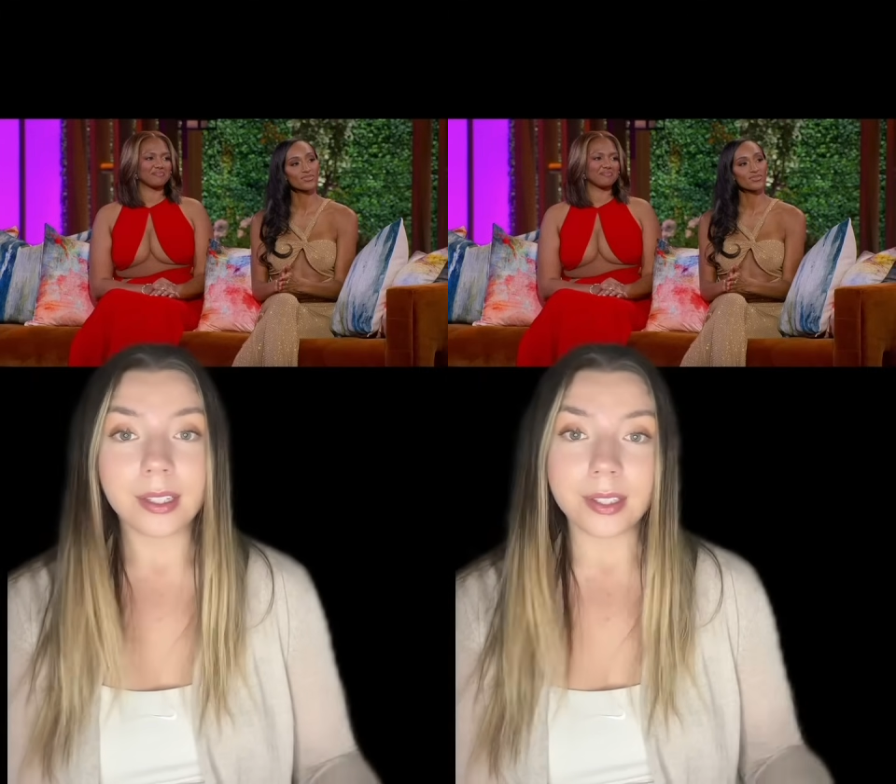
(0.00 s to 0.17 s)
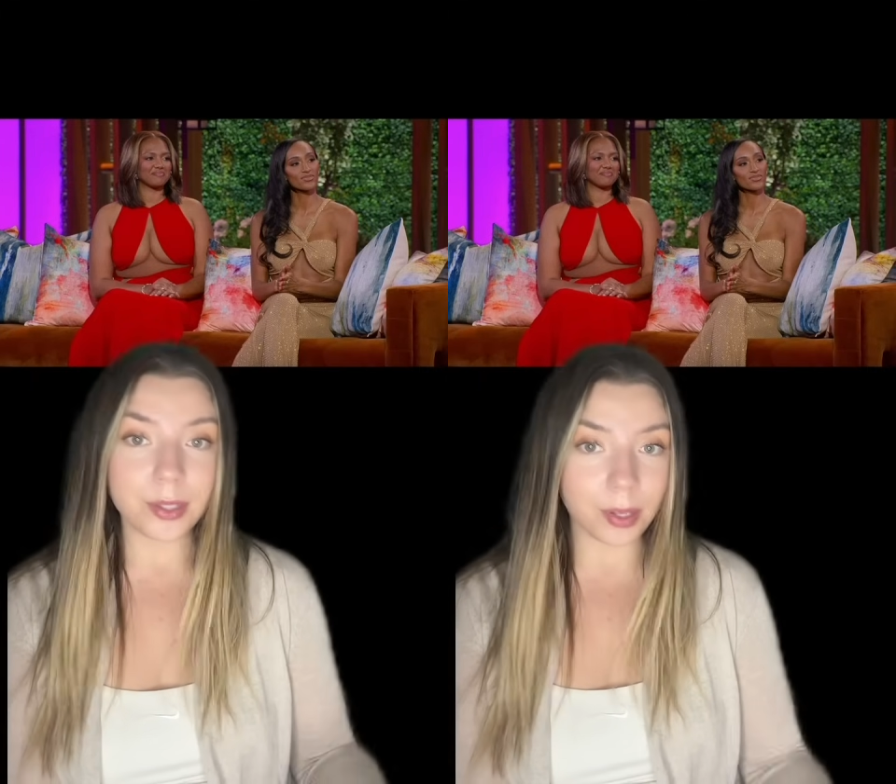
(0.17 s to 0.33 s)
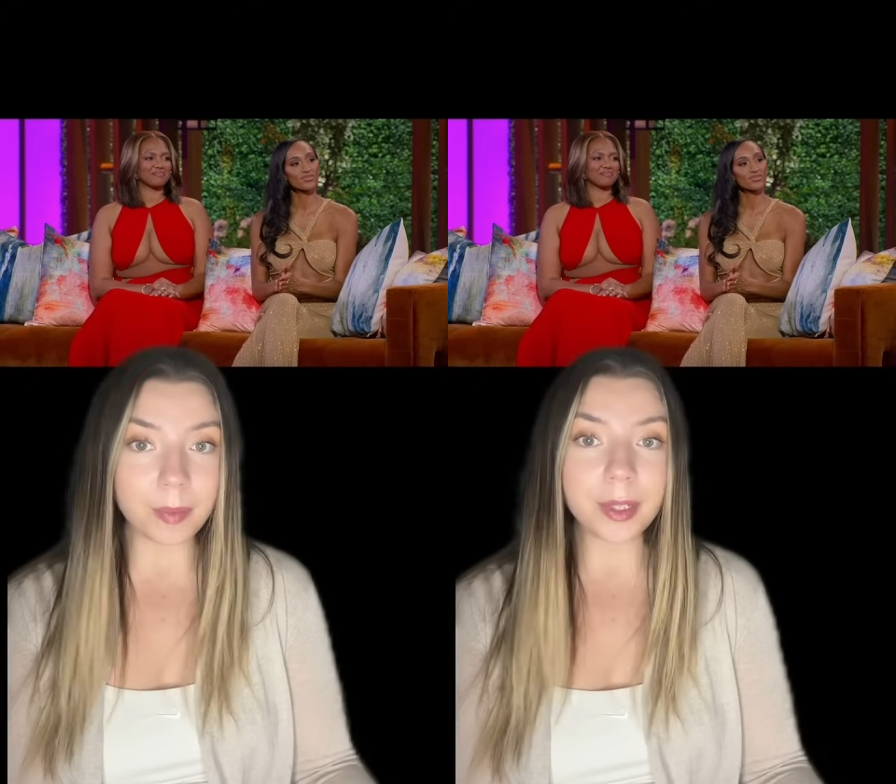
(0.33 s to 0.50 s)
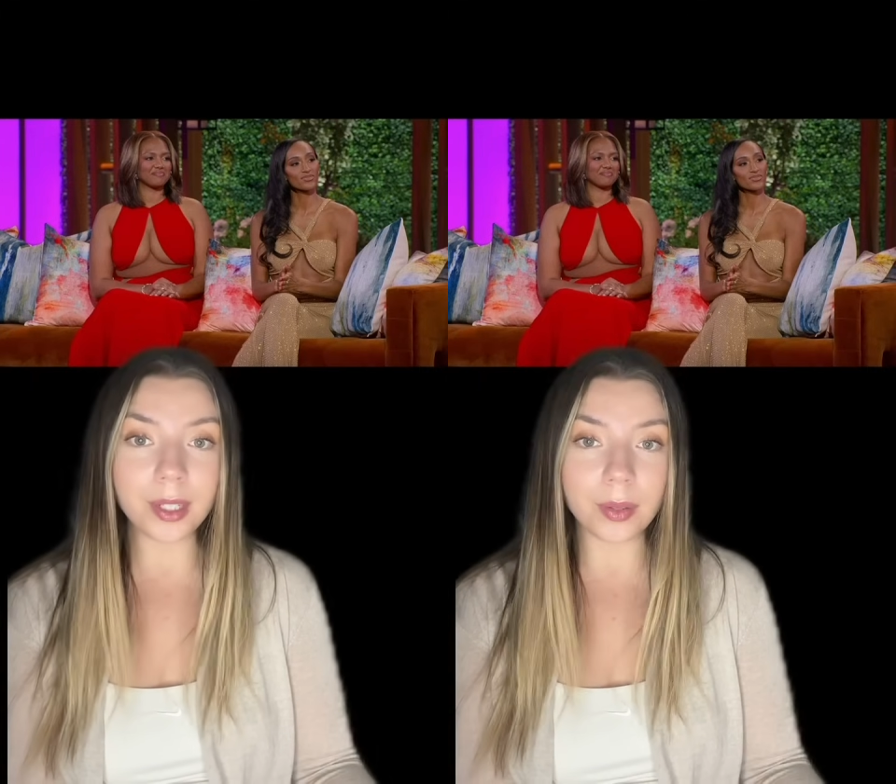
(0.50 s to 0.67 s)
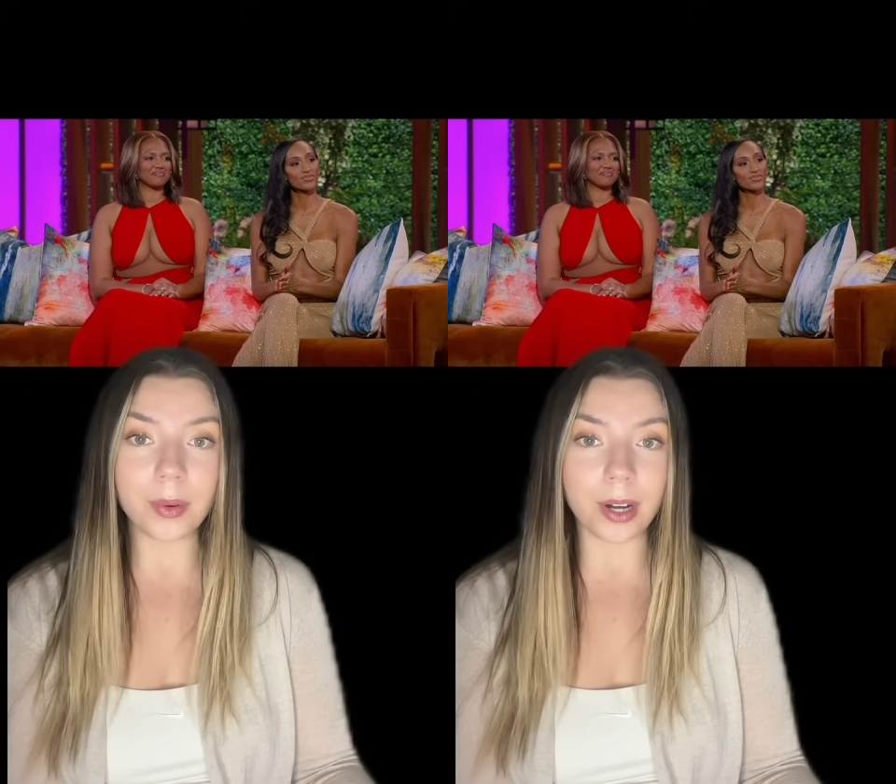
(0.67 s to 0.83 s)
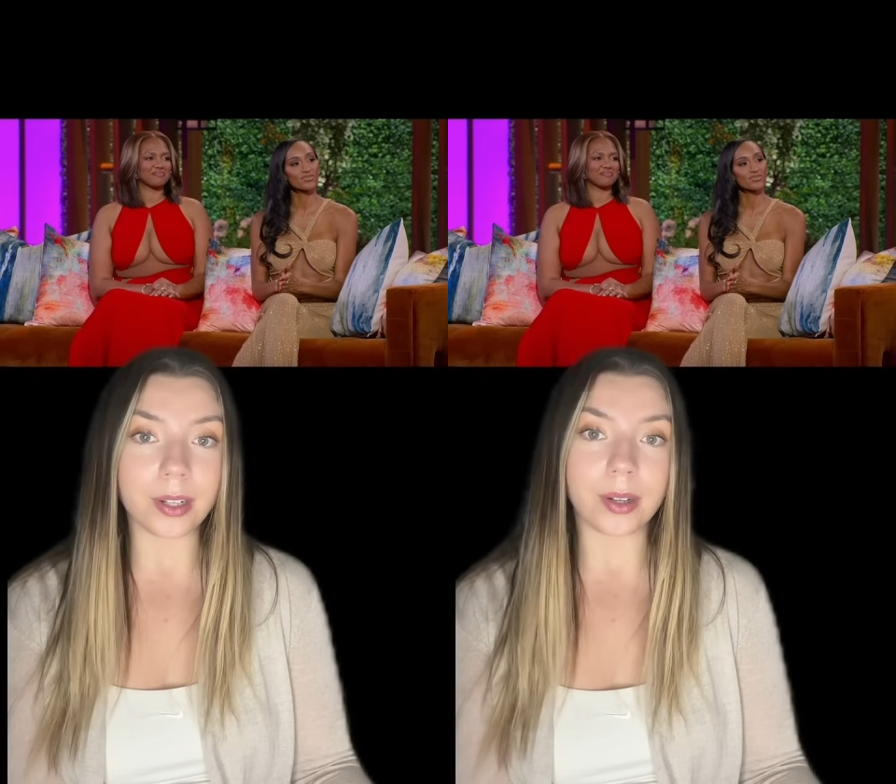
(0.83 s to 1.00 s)
So I'm going to
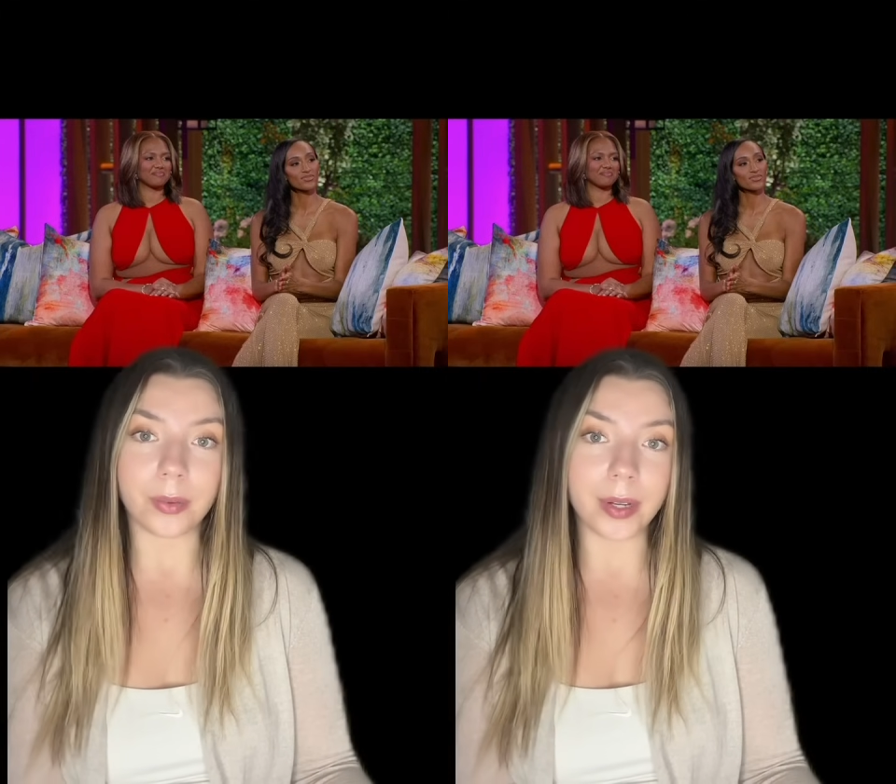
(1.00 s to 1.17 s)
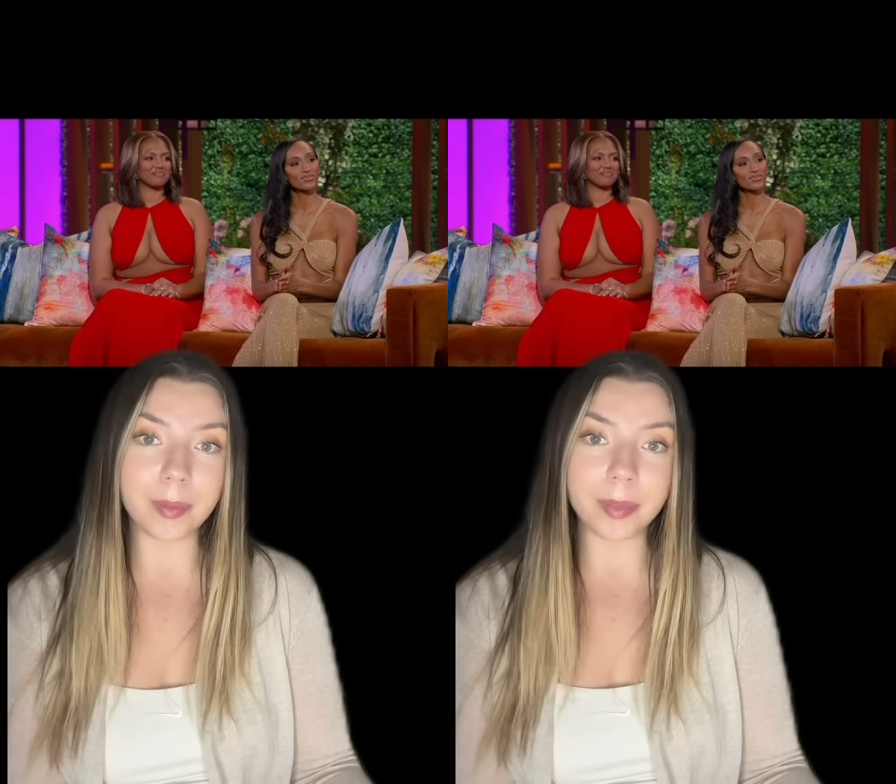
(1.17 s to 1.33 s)
walk away,